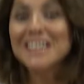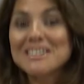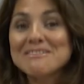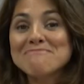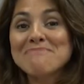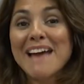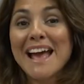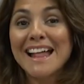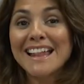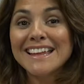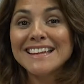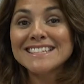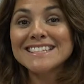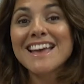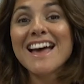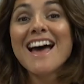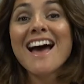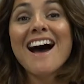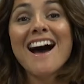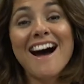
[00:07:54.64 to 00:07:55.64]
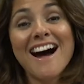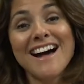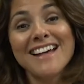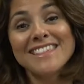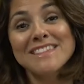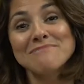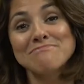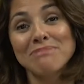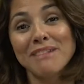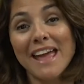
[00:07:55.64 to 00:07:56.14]
good balance on
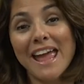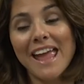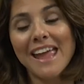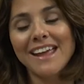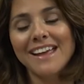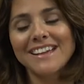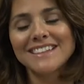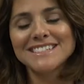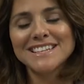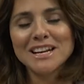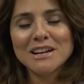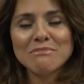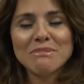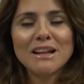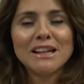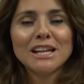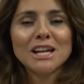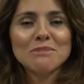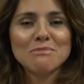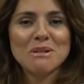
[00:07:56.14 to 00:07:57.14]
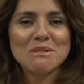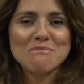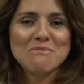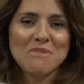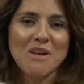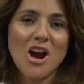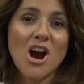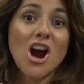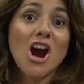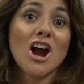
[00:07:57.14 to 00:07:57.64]
the plate, it's going to be a little bit
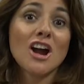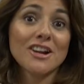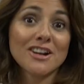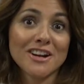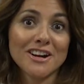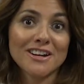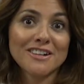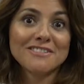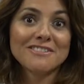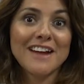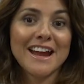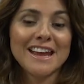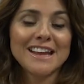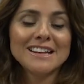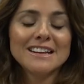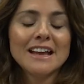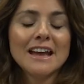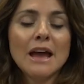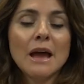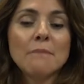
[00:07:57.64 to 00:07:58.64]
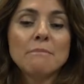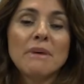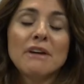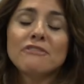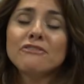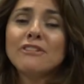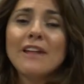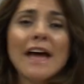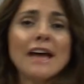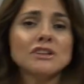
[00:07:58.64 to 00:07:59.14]
harder, right? But
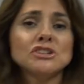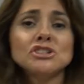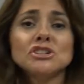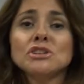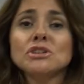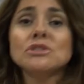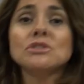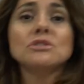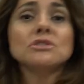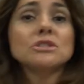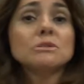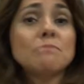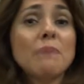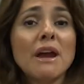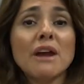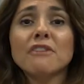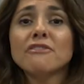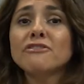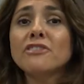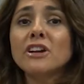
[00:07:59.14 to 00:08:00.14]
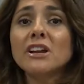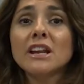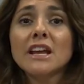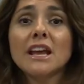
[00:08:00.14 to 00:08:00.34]
flat shoes, barefooted,